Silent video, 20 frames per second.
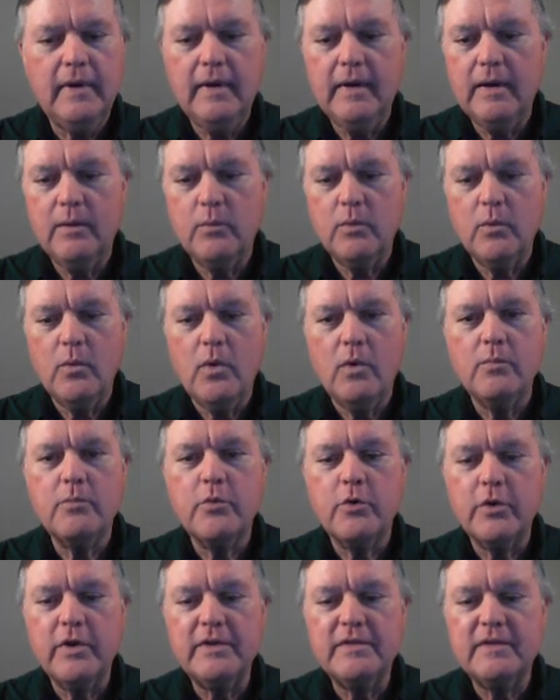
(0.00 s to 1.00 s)
And we
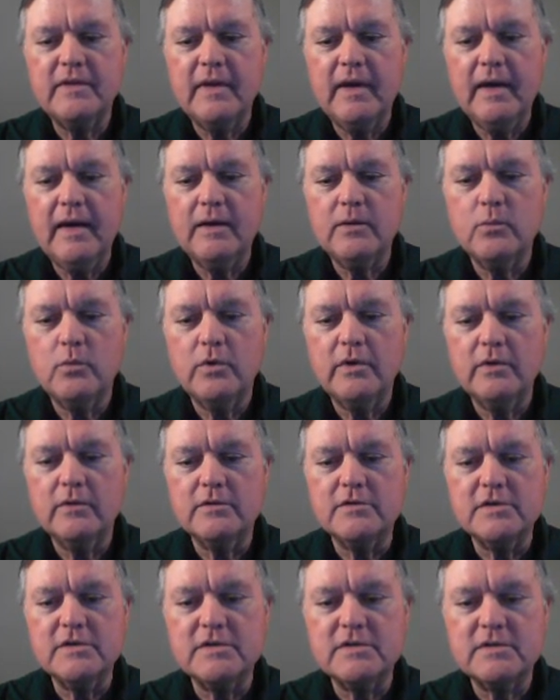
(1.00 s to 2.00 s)
won't print that.
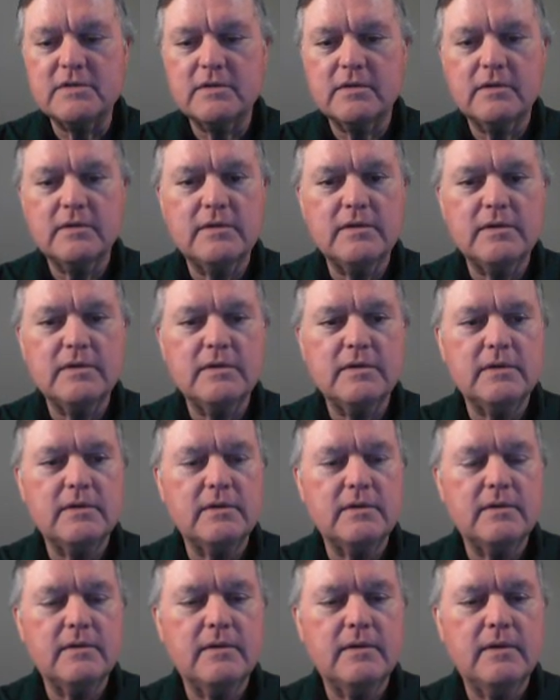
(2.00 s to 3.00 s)
We'll just
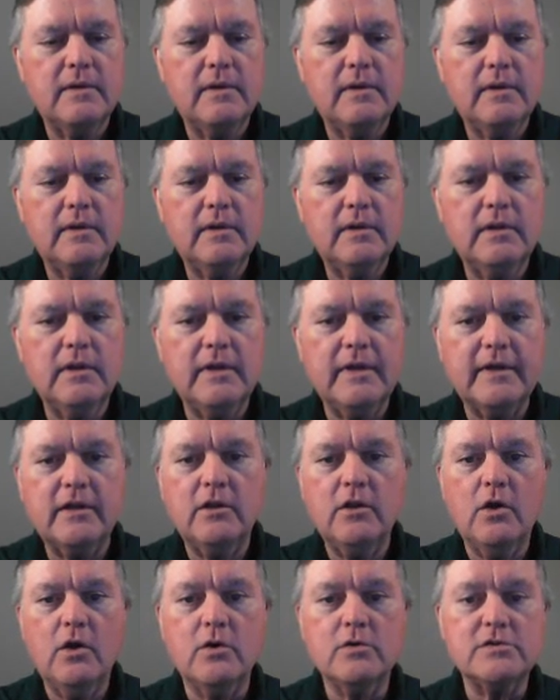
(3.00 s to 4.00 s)
click
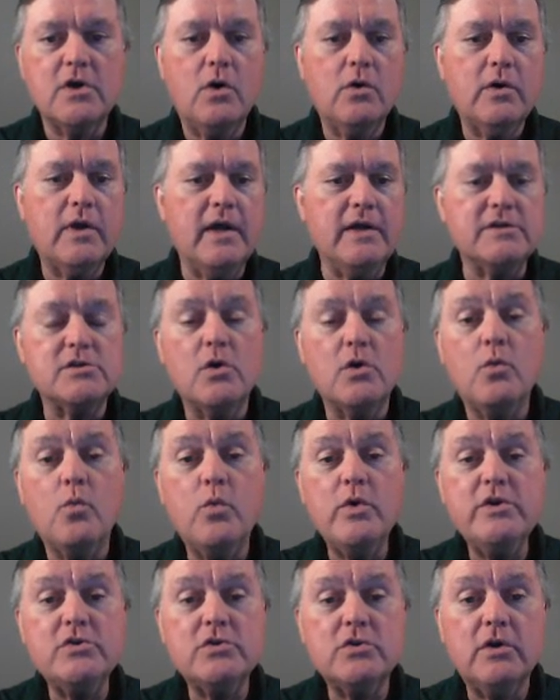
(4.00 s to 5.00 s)
close. Okay, so
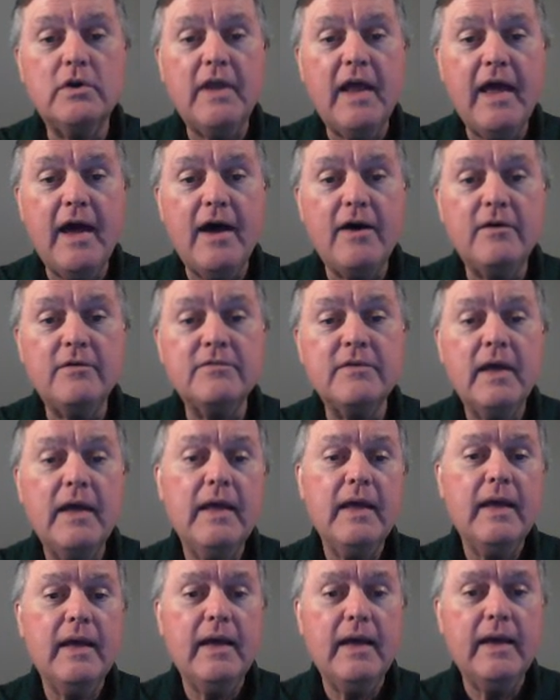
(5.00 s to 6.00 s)
we should have
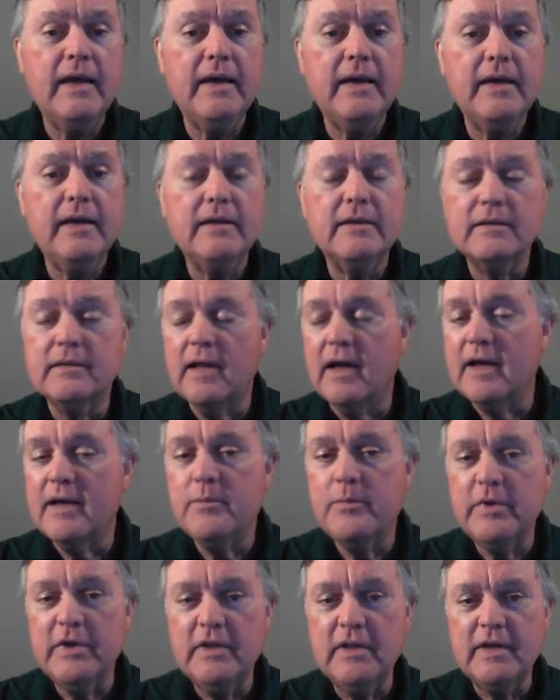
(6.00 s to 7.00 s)
a
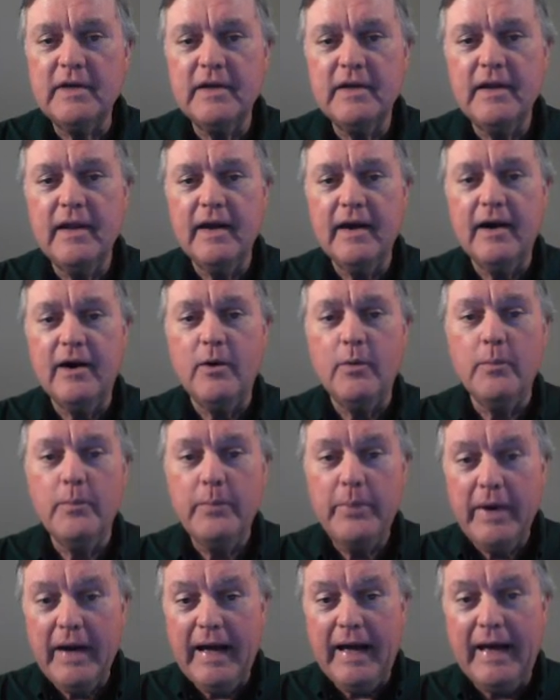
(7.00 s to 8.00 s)
liability now,
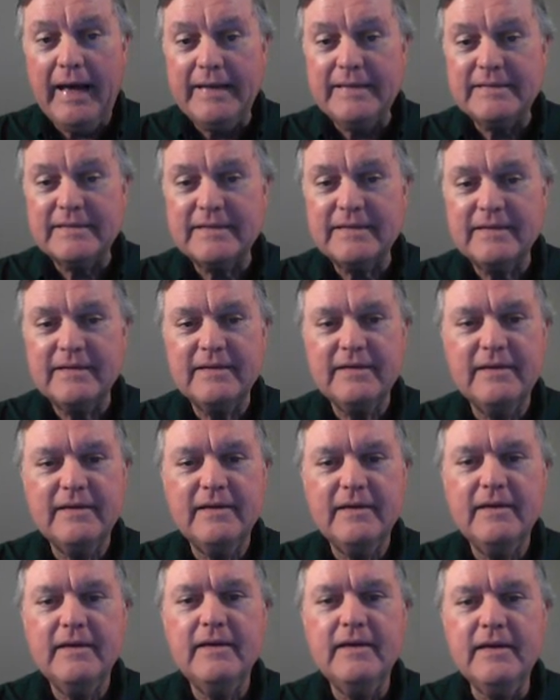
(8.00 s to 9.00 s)
but
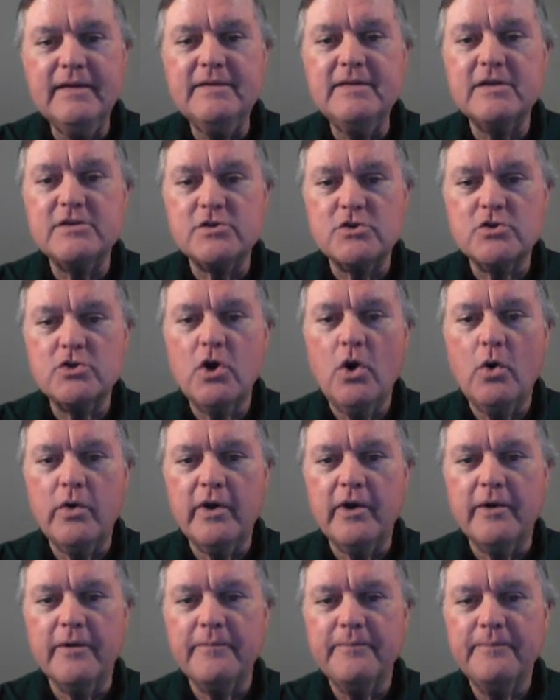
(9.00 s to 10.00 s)
it doesn't show
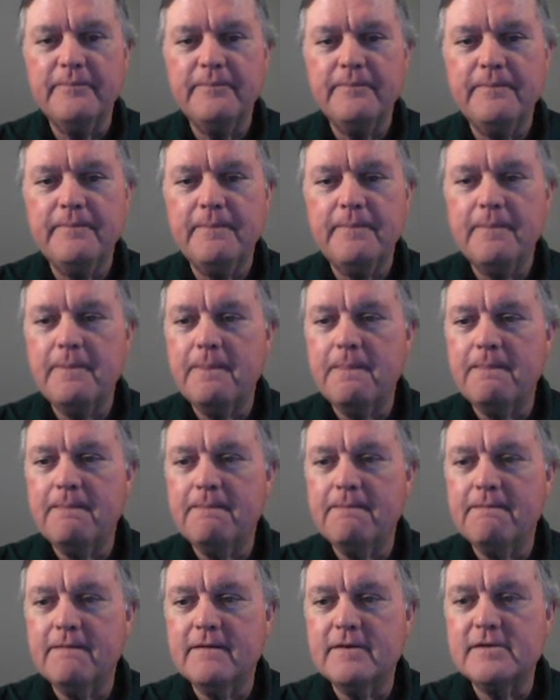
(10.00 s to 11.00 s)
here.
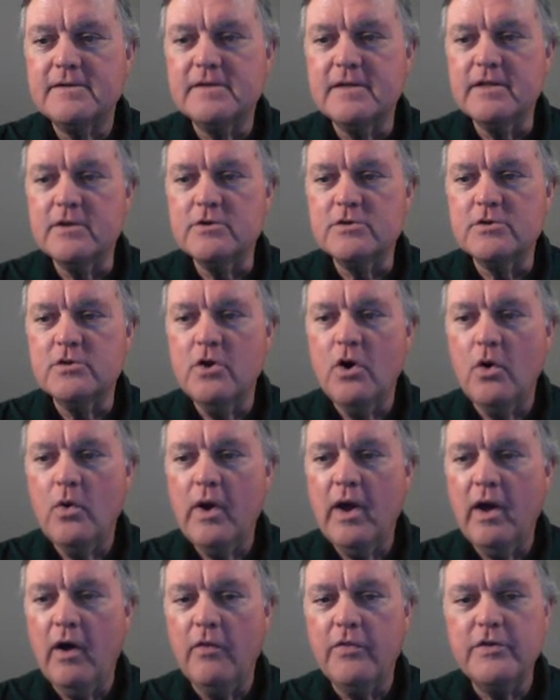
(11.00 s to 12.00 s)
See, there's
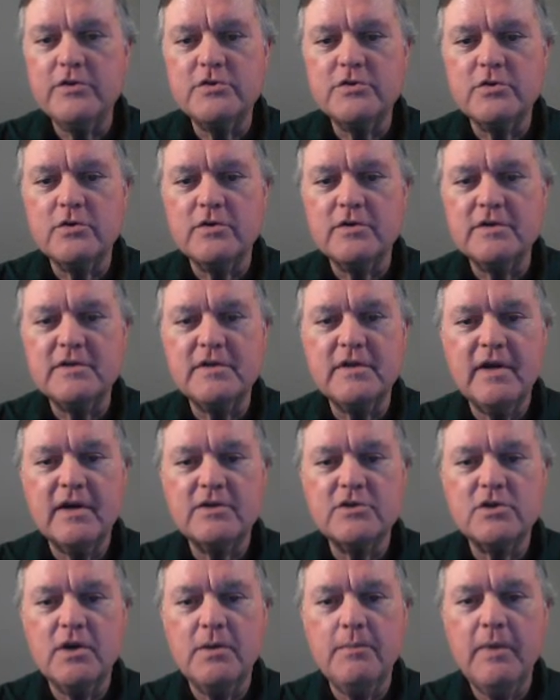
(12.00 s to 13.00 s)
no health insurance
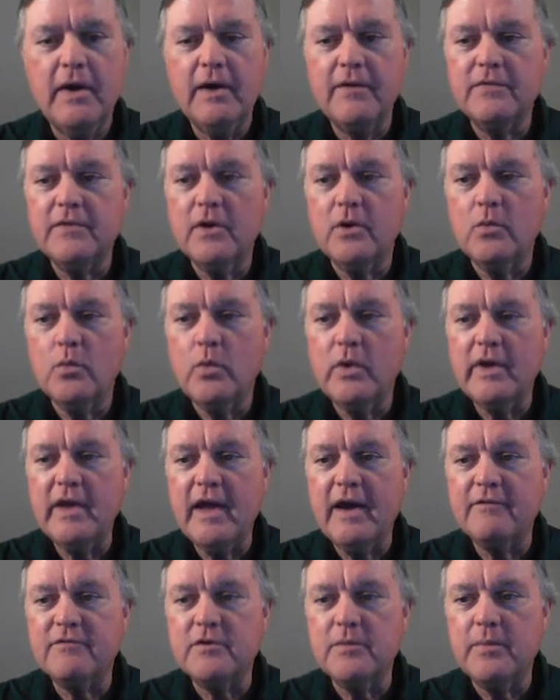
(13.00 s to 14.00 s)
deduction amount that we
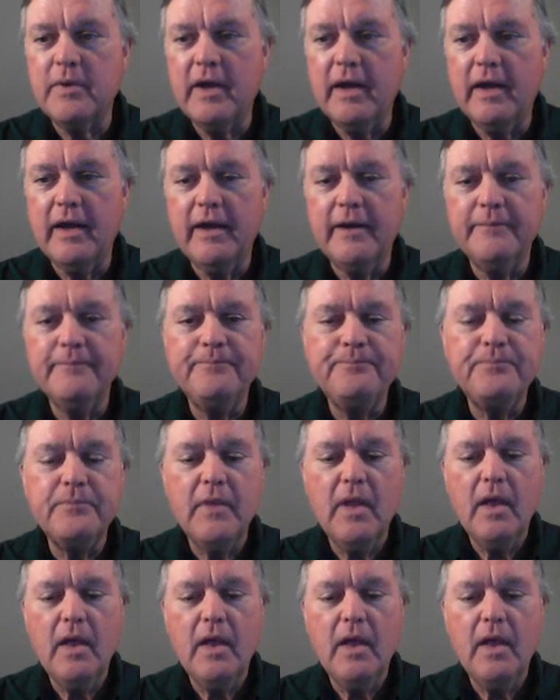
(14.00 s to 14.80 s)
have to pay.